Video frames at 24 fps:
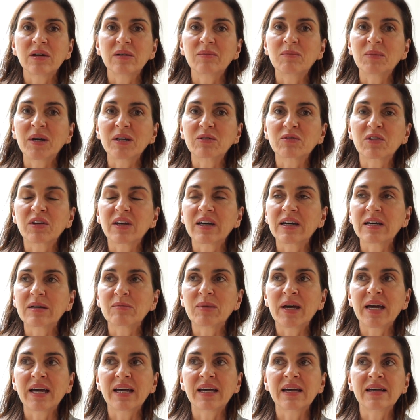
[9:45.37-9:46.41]
Mindful
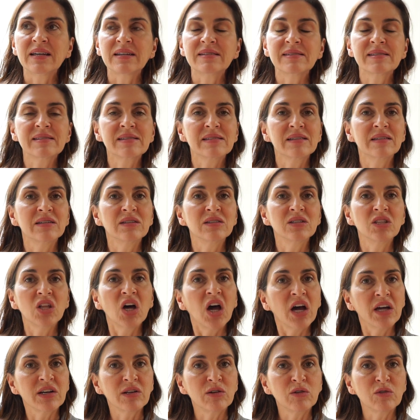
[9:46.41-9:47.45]
Hub has a
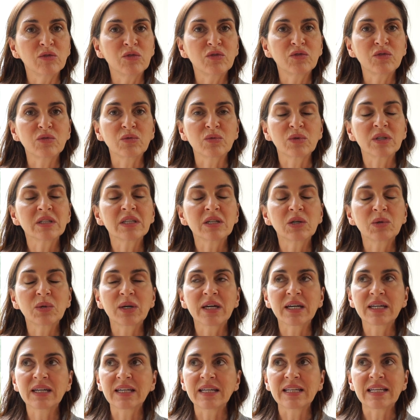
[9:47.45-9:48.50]
lot of really
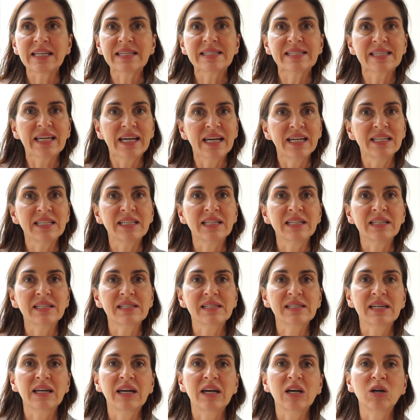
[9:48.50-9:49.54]
quick and easy
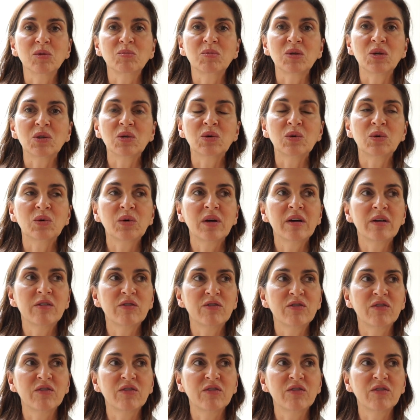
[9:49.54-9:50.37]
ideas to help you